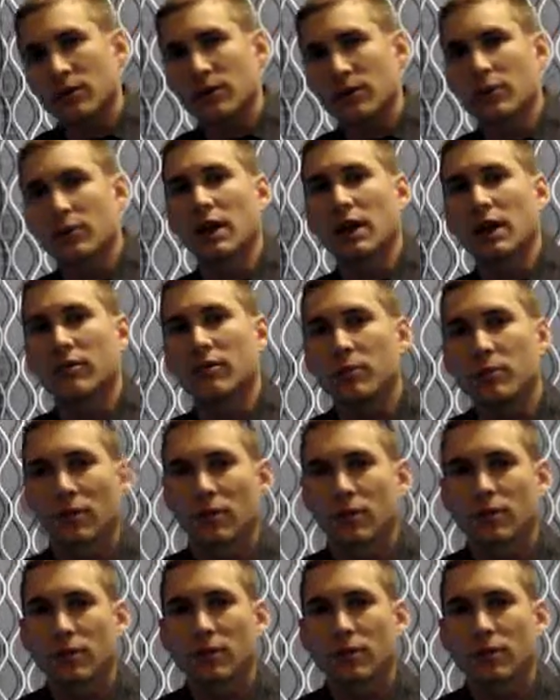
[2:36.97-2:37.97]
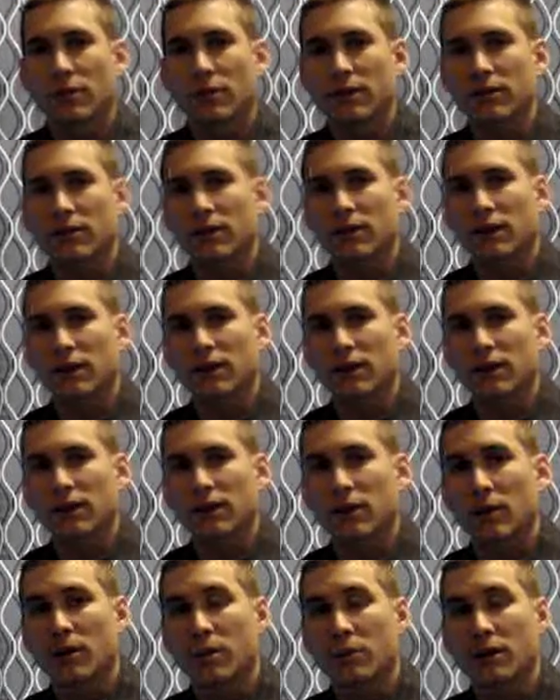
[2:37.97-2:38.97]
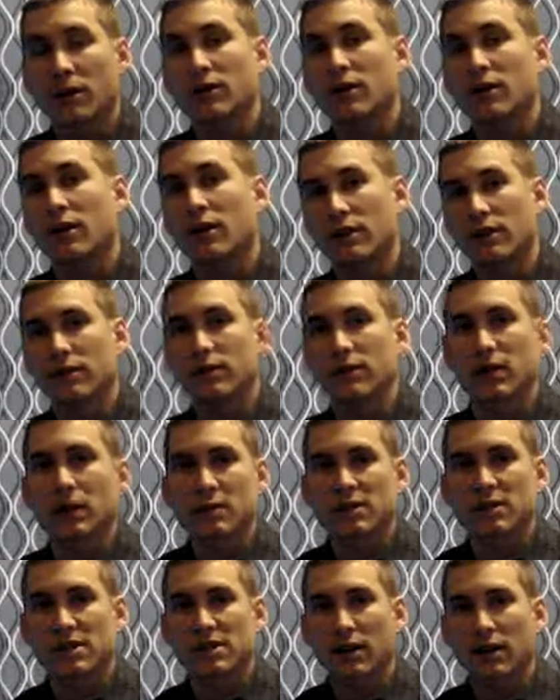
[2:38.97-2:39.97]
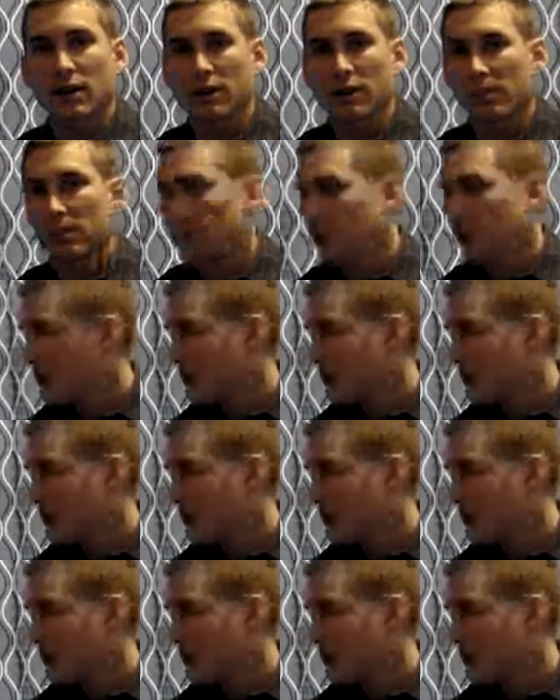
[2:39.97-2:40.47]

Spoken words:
So you can have multiple advertising companies on the same sign